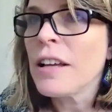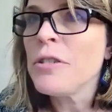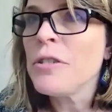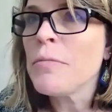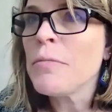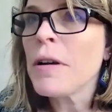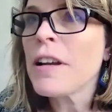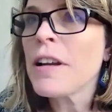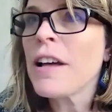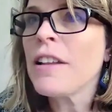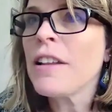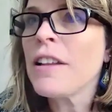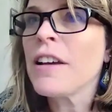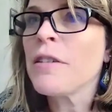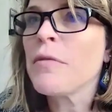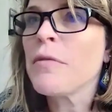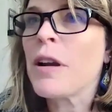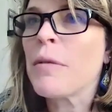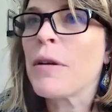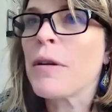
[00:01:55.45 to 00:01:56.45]
And you might not
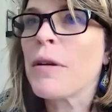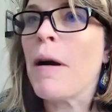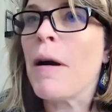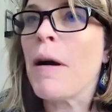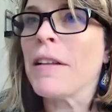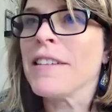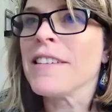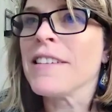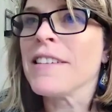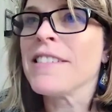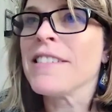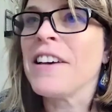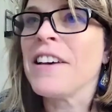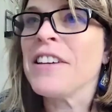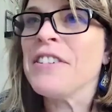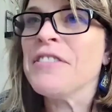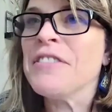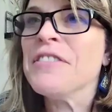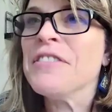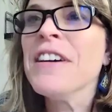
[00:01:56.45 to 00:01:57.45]
like what I'm about to
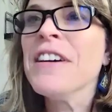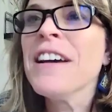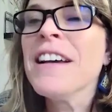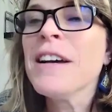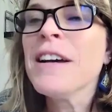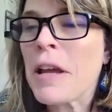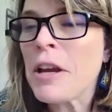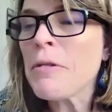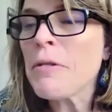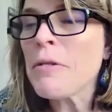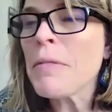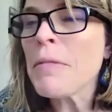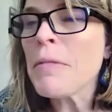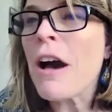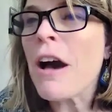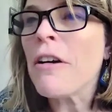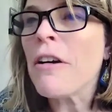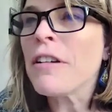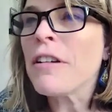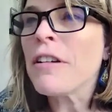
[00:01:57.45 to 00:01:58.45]
tell you, but hear
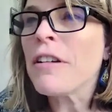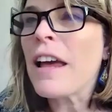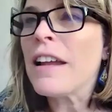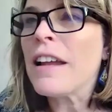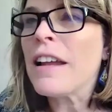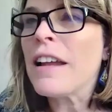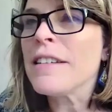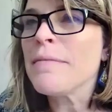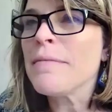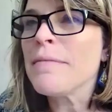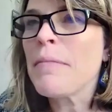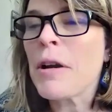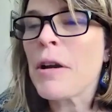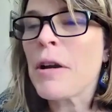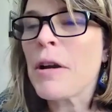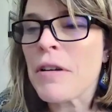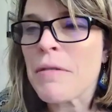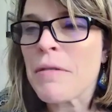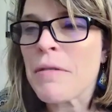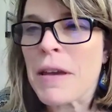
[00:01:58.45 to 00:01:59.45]
me out and
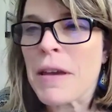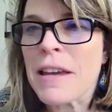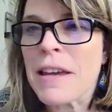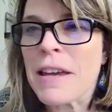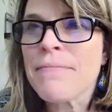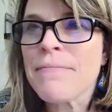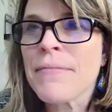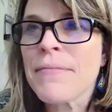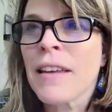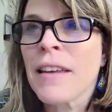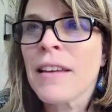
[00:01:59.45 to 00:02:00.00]
bear with me.